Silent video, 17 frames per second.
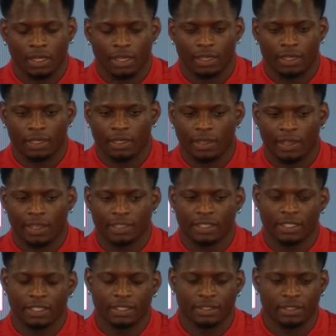I
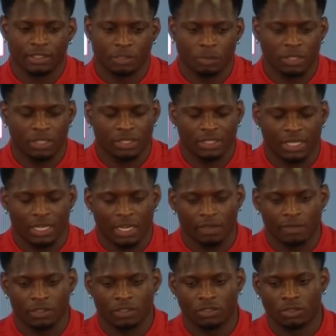think the speakers that
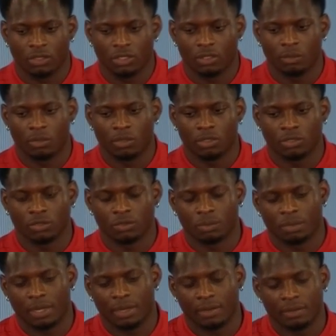I've enjoyed the most would
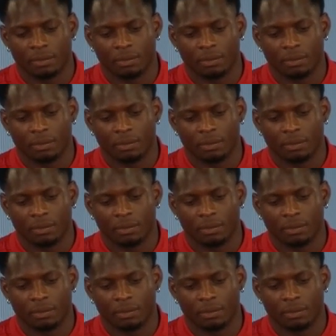probably